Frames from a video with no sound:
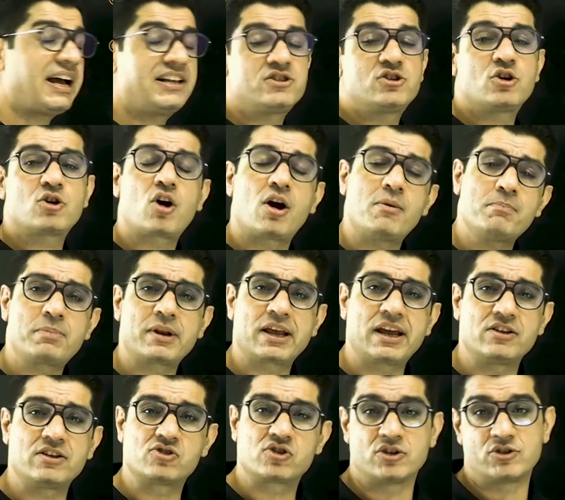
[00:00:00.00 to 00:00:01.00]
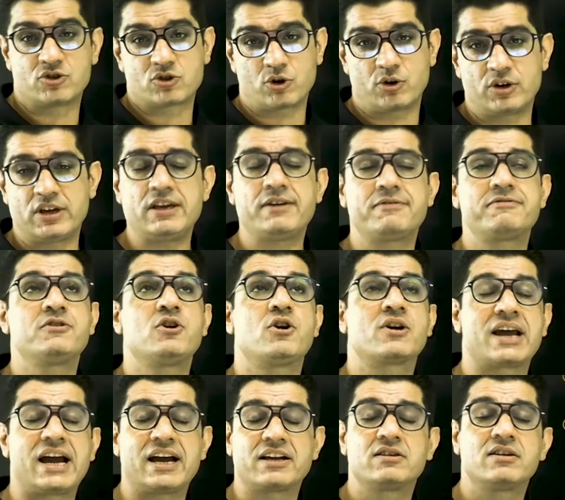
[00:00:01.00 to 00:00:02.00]
your comprehension. So if your
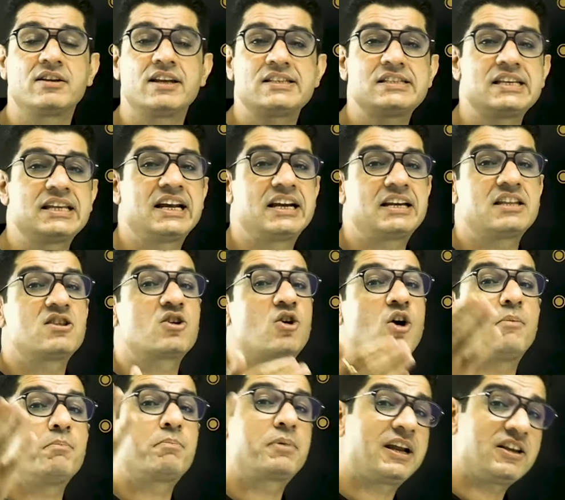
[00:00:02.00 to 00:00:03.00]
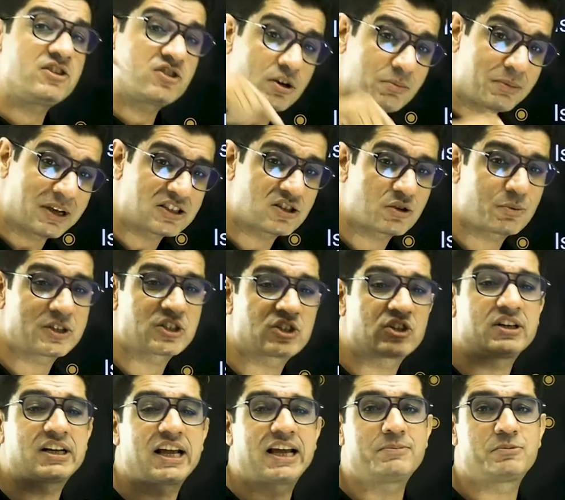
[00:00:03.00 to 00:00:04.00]
accuracy rate in the comprehension based
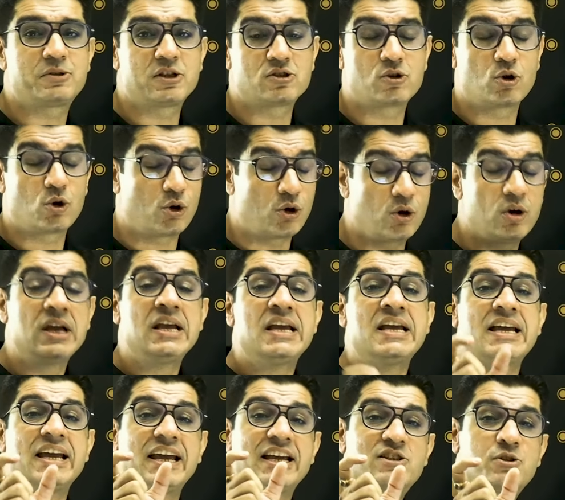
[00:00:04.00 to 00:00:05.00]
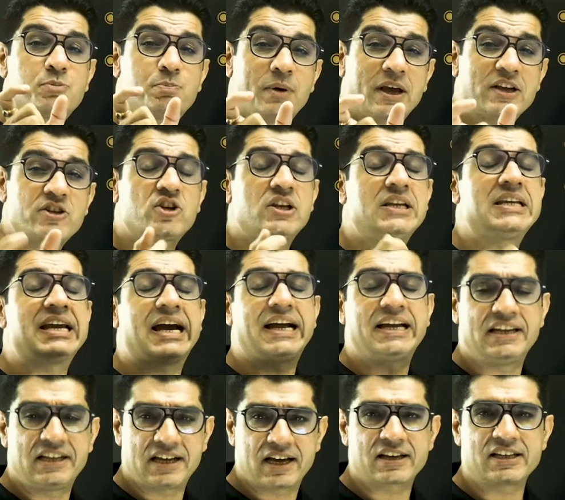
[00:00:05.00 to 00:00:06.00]
question types is low, especially
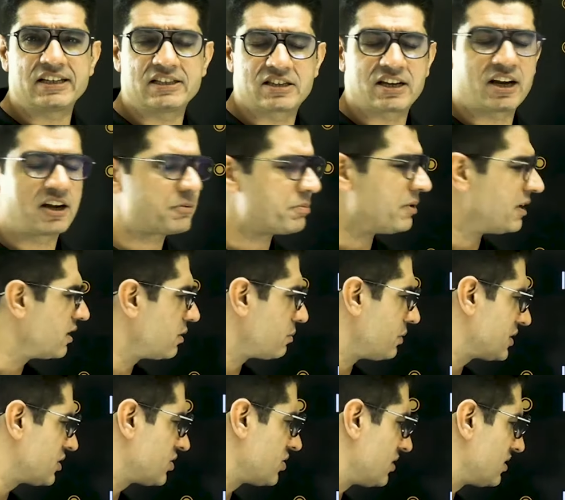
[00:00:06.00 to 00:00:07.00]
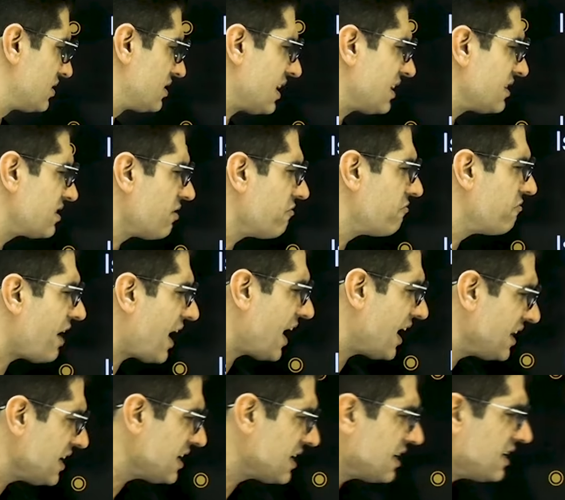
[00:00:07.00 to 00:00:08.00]
idea restatement questions, then it's a
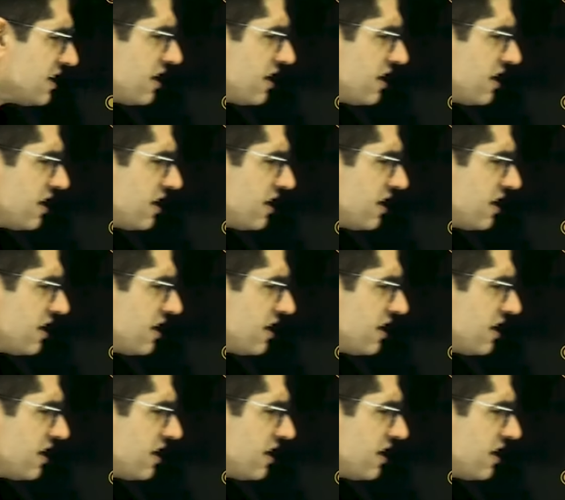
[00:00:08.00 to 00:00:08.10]
very clear